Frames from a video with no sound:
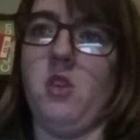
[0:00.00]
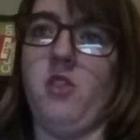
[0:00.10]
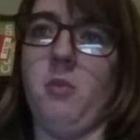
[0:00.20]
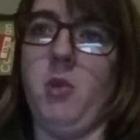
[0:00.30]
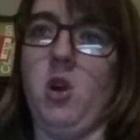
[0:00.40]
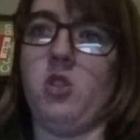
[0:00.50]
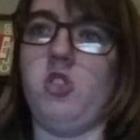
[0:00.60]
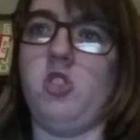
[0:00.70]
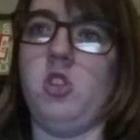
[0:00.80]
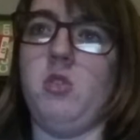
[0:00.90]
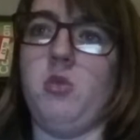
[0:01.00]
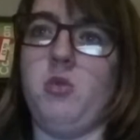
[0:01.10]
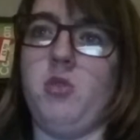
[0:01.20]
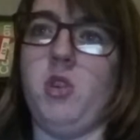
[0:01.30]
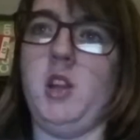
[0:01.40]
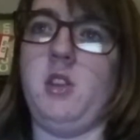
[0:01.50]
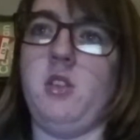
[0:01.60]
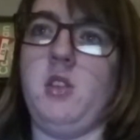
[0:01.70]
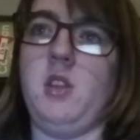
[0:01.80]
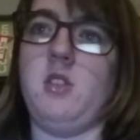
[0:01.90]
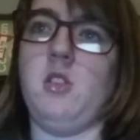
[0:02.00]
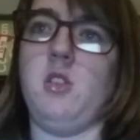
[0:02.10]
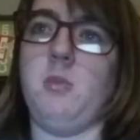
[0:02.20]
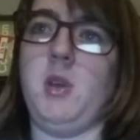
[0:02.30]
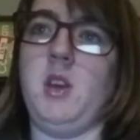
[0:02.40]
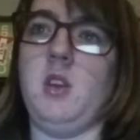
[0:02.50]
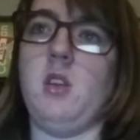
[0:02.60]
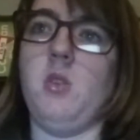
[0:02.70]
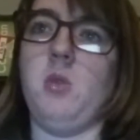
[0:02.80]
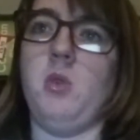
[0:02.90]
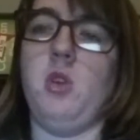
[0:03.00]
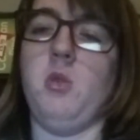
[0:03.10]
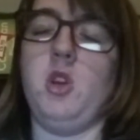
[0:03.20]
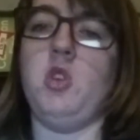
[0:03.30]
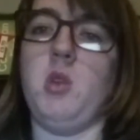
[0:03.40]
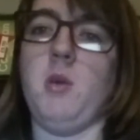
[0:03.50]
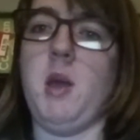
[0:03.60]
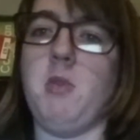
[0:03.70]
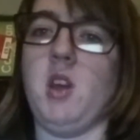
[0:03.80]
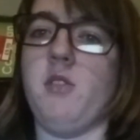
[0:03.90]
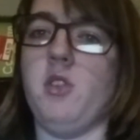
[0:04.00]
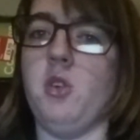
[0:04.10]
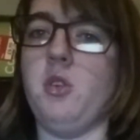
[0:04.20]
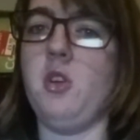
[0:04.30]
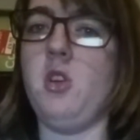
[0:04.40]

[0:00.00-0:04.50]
for blogs, you really do need to be who you're aiming it for.